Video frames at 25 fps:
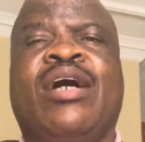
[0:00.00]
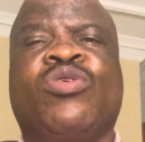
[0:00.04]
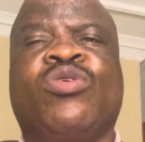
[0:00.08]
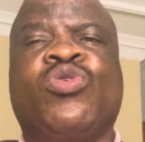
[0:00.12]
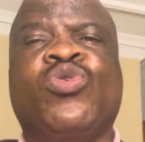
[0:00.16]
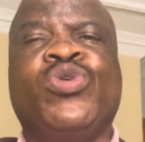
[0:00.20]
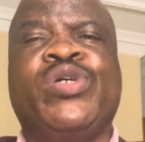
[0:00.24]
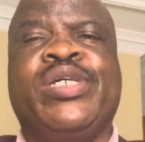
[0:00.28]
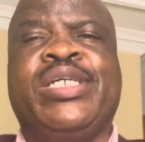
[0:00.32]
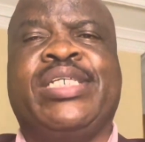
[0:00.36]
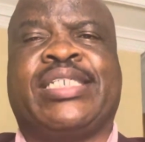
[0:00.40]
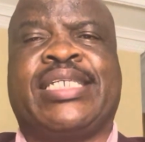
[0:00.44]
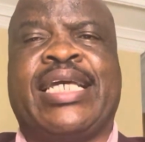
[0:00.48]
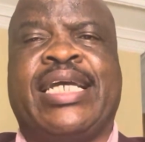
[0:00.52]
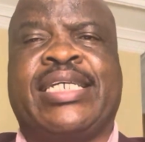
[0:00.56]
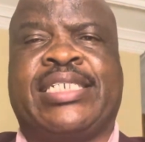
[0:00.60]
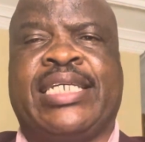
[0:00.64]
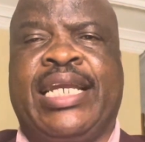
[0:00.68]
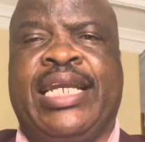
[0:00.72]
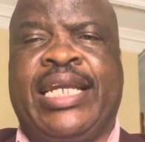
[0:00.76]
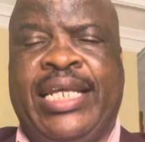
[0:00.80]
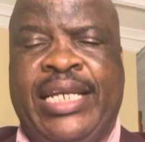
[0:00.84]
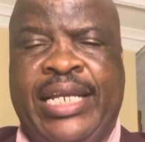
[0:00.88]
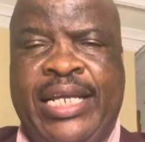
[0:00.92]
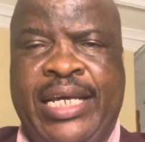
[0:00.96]
who is
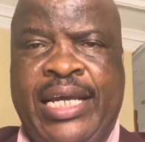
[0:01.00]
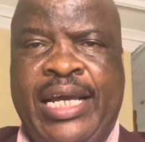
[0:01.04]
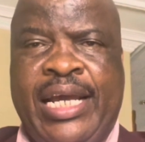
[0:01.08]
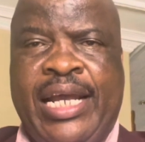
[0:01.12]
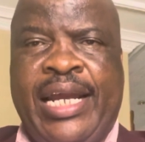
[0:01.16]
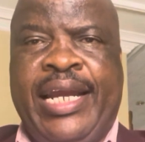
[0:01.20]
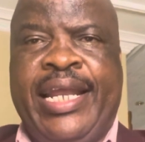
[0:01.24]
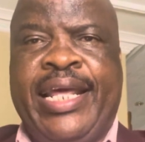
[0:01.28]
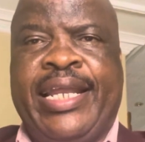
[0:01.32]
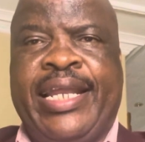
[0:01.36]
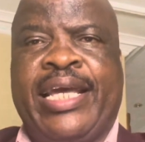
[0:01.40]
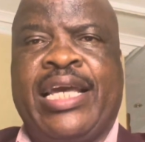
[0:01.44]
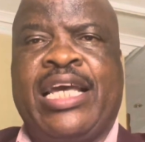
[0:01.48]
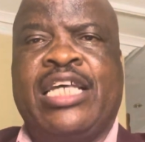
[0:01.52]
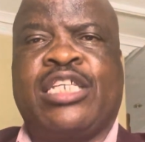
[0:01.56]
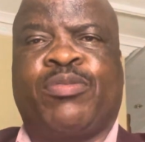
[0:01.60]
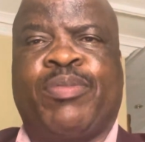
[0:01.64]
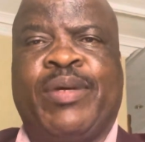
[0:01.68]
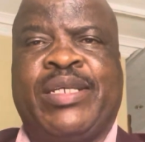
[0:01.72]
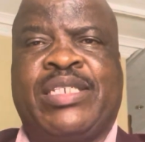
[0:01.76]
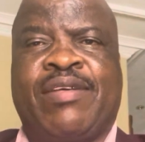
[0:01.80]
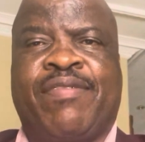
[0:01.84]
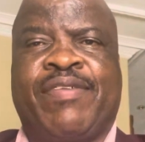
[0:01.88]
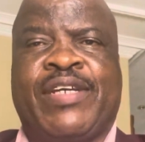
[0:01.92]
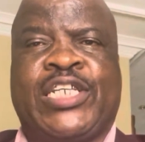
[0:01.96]
actually leading a
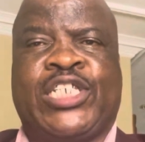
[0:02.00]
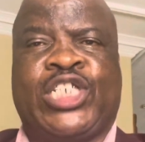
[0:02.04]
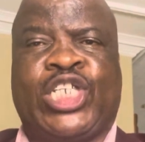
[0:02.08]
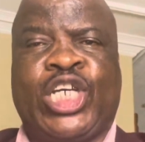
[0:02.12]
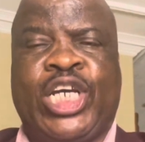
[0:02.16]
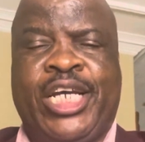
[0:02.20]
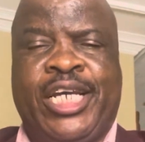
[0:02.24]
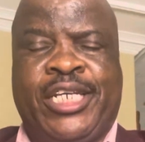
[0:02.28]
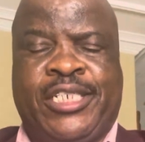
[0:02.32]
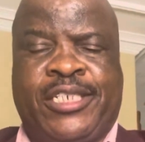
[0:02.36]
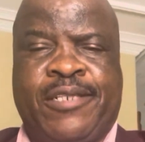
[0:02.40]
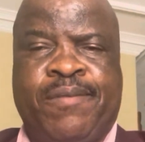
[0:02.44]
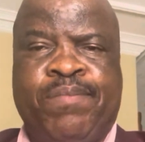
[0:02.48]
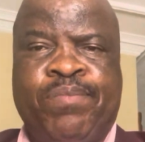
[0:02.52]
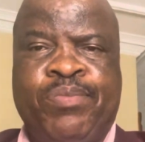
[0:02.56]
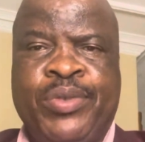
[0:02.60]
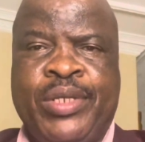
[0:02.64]
specific church.